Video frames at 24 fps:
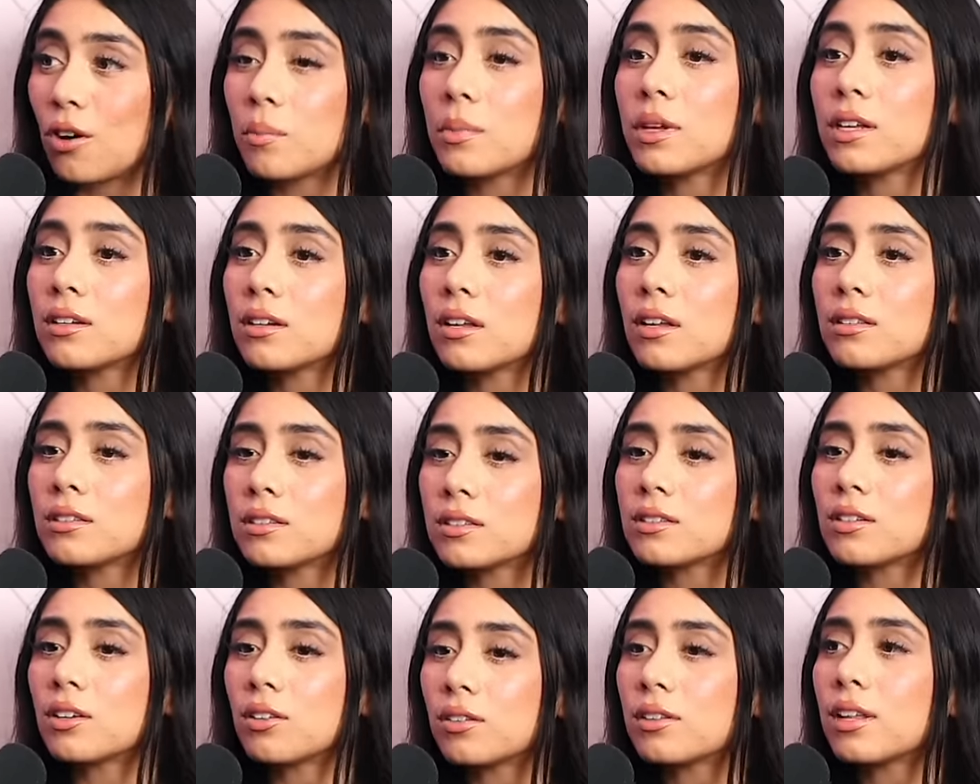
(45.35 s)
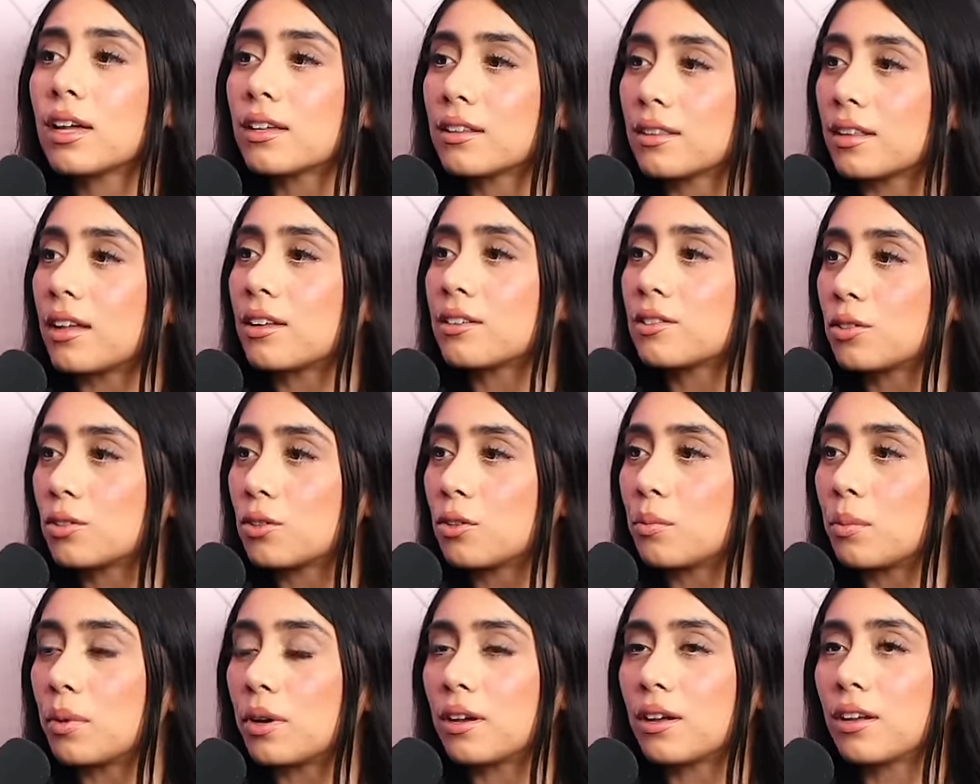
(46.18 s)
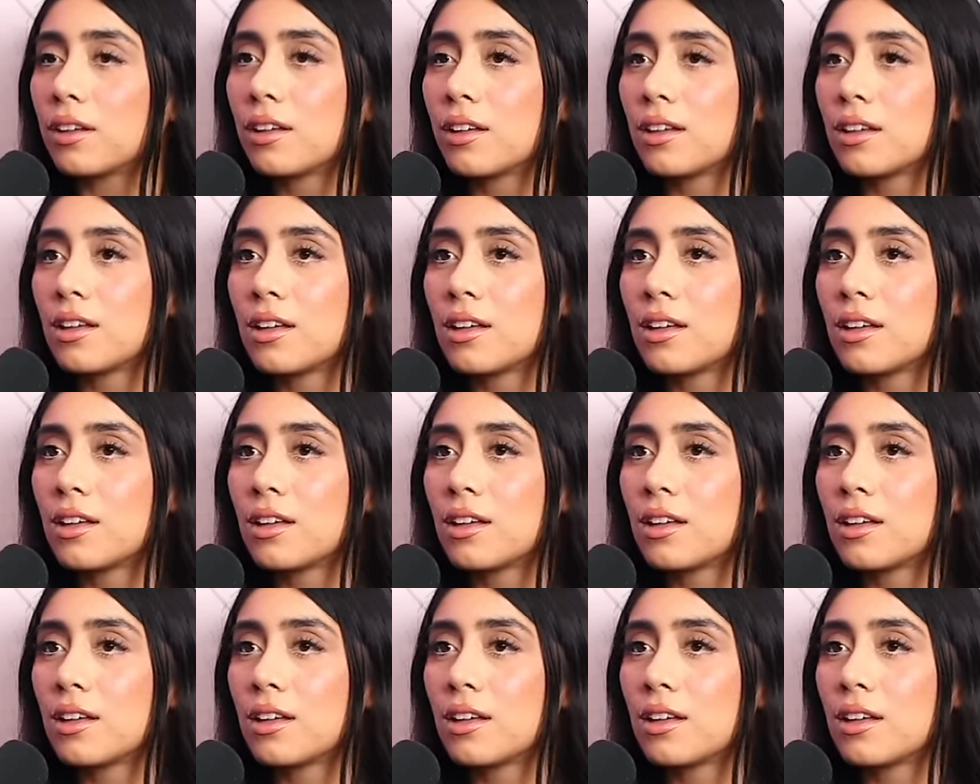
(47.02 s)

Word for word: I mean, it's still like that too, but yeah.